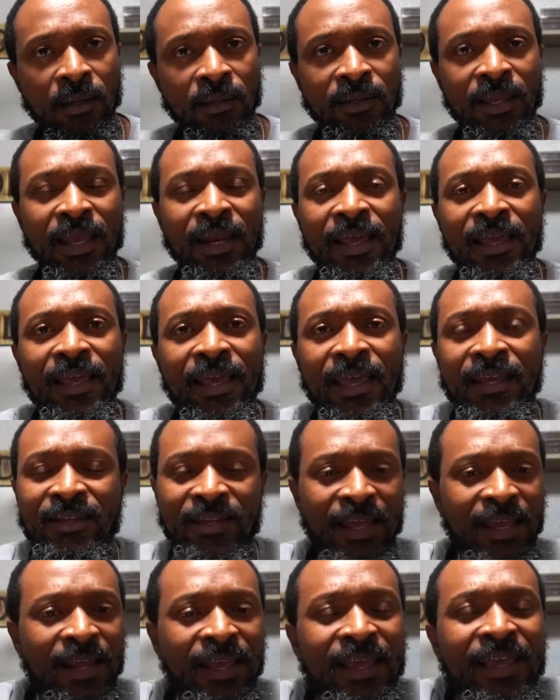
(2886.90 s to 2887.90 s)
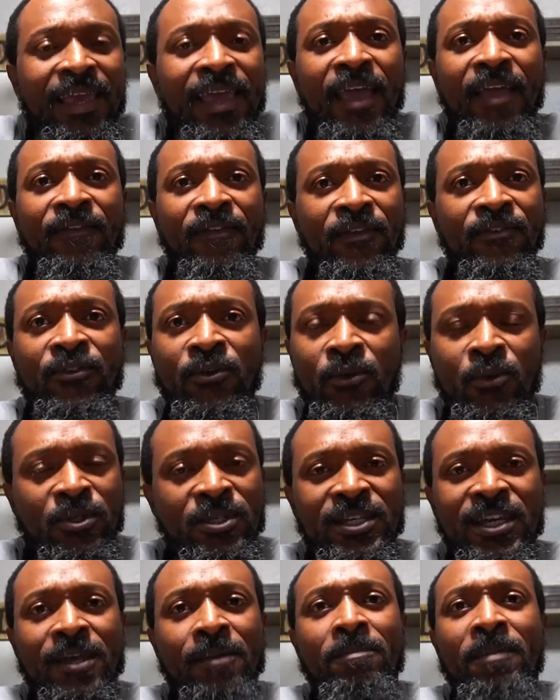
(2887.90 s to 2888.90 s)
then he gives it to you
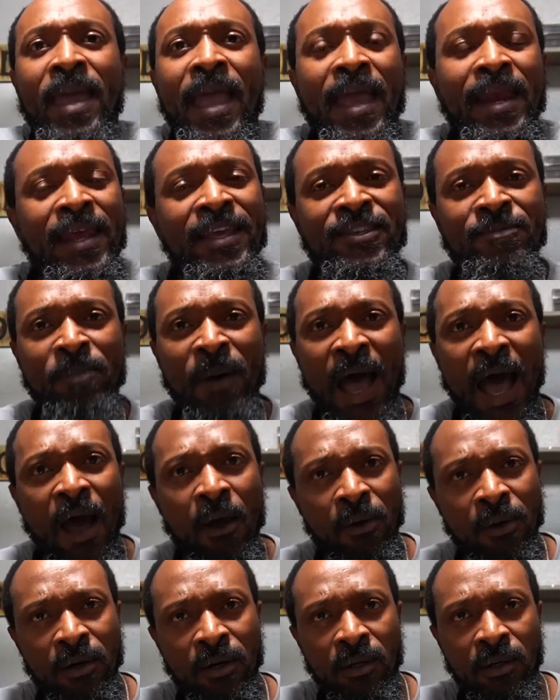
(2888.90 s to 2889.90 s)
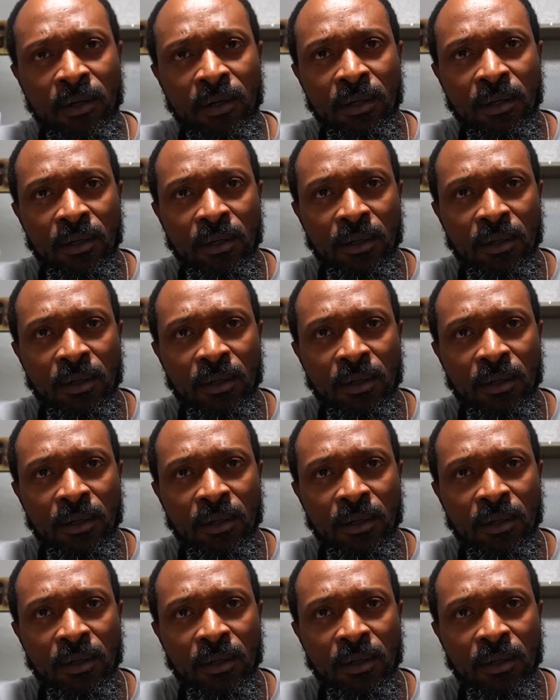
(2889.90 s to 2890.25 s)
to command his power.